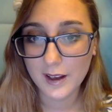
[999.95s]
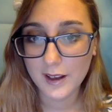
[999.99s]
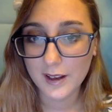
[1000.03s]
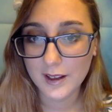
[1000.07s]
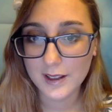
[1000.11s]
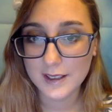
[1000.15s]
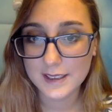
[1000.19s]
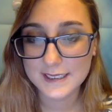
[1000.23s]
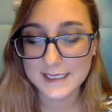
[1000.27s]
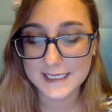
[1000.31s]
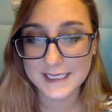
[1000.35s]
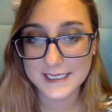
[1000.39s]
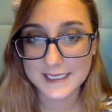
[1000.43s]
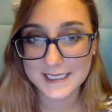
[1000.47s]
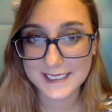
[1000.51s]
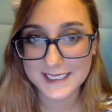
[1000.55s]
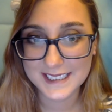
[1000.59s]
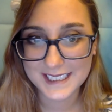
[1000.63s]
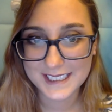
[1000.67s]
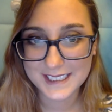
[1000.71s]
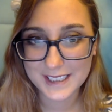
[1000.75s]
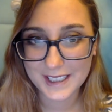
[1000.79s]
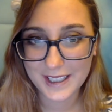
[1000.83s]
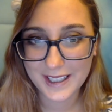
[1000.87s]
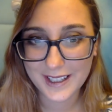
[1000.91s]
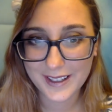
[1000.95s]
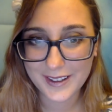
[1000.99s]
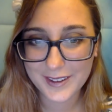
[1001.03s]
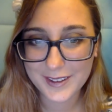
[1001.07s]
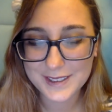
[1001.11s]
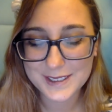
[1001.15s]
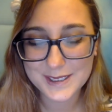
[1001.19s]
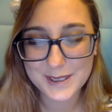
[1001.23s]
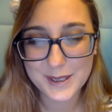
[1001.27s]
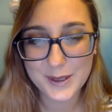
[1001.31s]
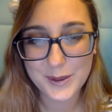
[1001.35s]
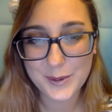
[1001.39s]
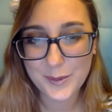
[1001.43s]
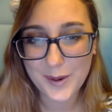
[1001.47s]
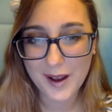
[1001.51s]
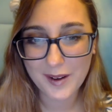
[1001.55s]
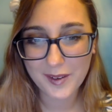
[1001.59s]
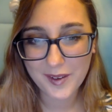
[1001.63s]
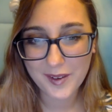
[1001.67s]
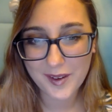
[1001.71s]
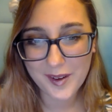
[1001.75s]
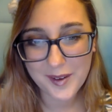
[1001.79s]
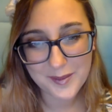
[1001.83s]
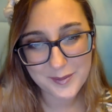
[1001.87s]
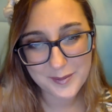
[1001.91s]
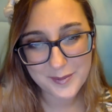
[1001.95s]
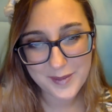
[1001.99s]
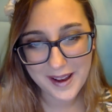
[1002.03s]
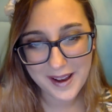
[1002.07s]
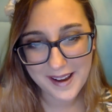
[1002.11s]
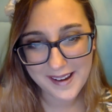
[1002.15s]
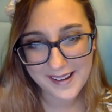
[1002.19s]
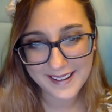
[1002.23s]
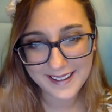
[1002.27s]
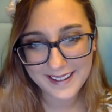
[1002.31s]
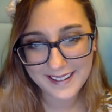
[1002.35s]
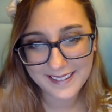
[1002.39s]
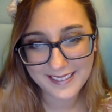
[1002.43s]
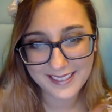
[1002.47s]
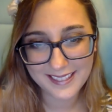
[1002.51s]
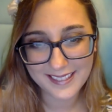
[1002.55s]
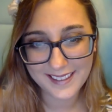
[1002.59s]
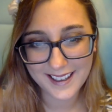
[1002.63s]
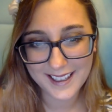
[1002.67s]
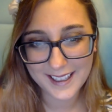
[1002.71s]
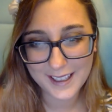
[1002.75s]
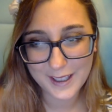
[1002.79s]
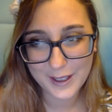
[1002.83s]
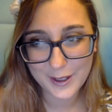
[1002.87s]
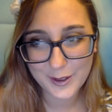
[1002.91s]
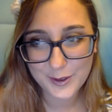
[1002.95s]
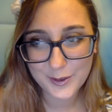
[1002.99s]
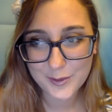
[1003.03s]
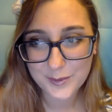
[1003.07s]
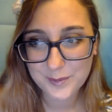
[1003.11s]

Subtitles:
since this year, so welcome. Hi, thank you.